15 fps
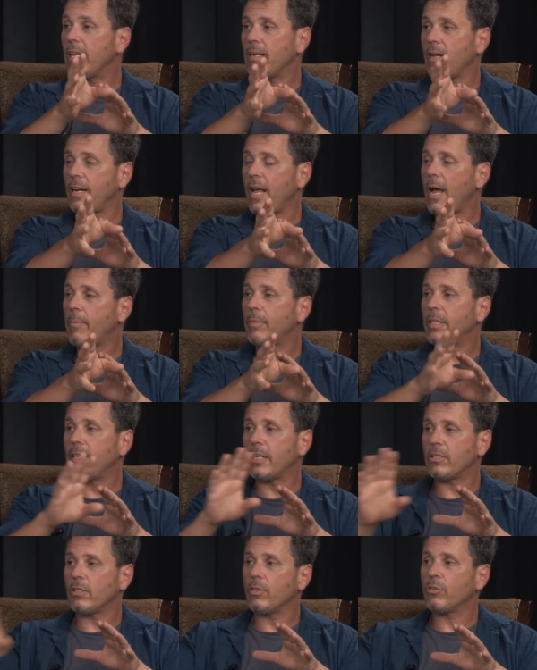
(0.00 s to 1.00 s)
that not happening,
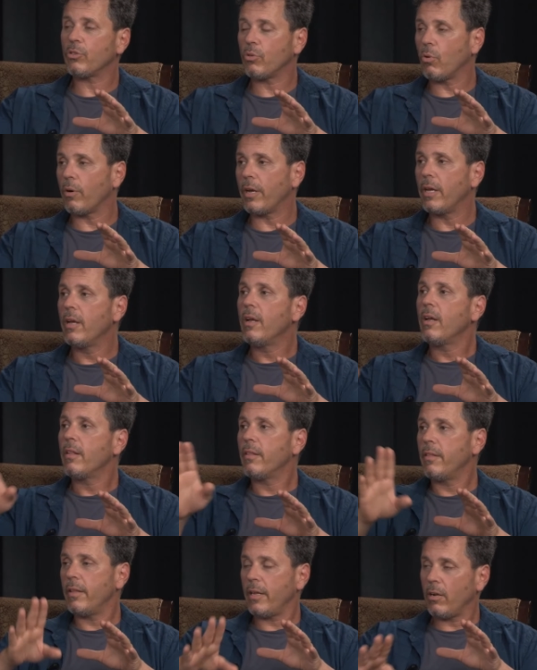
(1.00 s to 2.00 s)
that's another story.
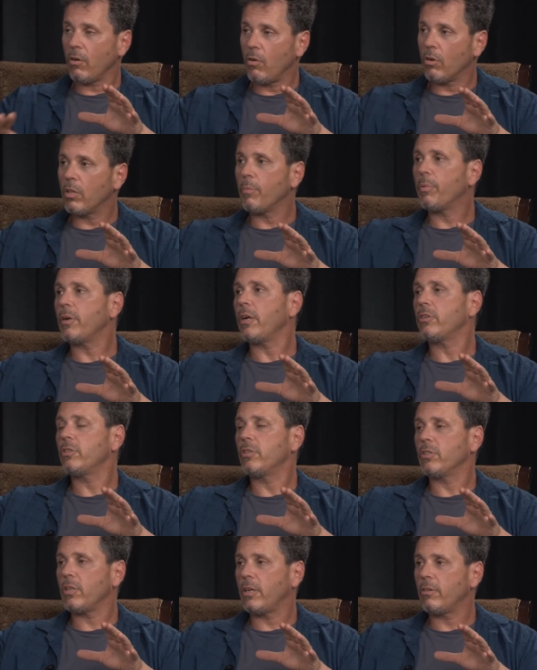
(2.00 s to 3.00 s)
Then I'll go to the
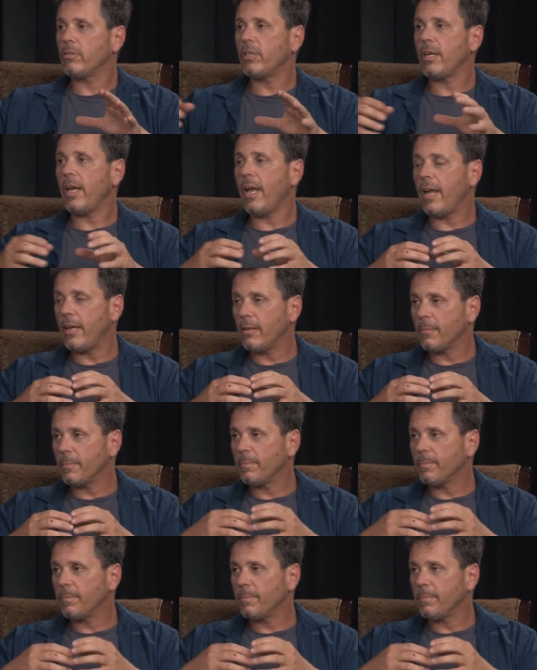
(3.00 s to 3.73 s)
production designer and say, hey,